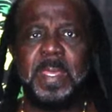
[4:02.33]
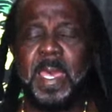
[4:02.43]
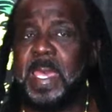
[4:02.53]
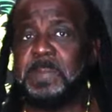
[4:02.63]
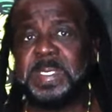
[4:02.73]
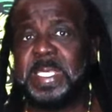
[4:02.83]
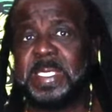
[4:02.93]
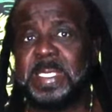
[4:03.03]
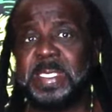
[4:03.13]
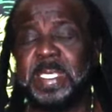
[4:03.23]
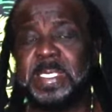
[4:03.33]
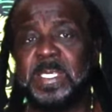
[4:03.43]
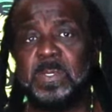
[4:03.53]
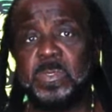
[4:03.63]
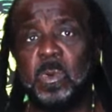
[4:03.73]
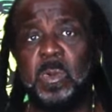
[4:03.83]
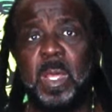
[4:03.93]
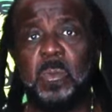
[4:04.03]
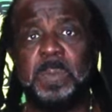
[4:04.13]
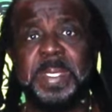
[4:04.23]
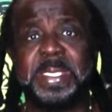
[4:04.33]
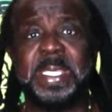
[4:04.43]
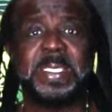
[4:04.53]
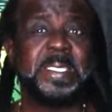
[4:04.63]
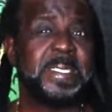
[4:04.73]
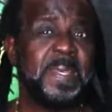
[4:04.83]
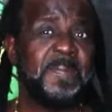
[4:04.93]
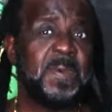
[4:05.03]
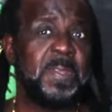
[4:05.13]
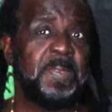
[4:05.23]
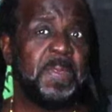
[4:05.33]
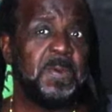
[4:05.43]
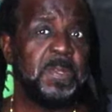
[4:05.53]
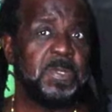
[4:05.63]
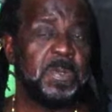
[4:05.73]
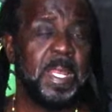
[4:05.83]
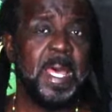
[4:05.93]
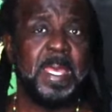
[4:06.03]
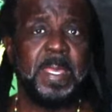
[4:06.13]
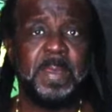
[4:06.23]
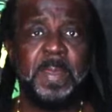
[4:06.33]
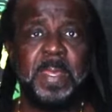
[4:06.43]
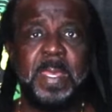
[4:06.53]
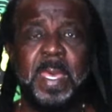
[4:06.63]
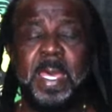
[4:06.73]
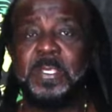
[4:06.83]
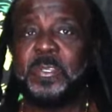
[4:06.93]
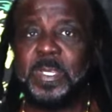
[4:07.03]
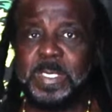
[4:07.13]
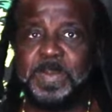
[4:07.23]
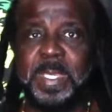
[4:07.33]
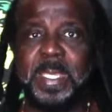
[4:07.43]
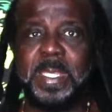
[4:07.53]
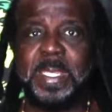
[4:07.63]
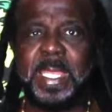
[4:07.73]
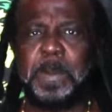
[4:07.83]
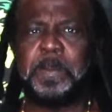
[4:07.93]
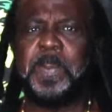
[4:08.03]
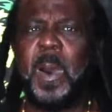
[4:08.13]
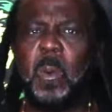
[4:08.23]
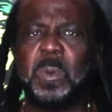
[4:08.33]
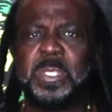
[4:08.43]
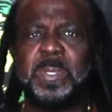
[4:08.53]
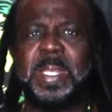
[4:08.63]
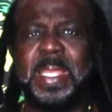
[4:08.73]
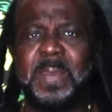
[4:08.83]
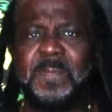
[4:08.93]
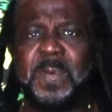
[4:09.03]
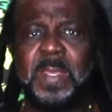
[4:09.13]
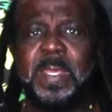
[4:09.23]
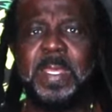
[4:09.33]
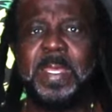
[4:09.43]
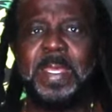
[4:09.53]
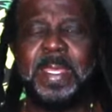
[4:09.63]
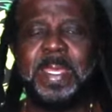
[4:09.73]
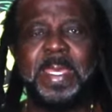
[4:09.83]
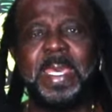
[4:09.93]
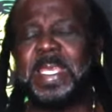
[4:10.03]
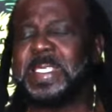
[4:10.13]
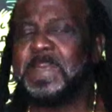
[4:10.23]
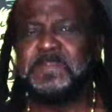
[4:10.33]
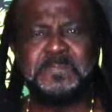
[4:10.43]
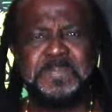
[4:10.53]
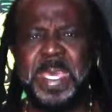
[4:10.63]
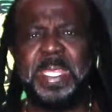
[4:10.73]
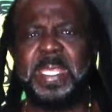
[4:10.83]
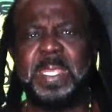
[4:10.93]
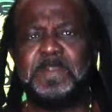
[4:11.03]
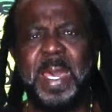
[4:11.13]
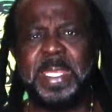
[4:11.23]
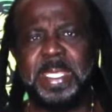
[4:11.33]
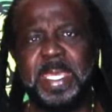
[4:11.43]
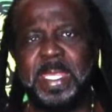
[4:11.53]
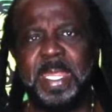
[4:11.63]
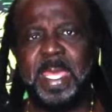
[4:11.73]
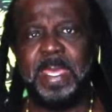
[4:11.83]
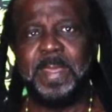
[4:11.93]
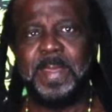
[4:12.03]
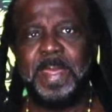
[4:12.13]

I am 66 years old. I will be 67 on the 3rd of July. And trust me, the power to live is embedded in my DNA.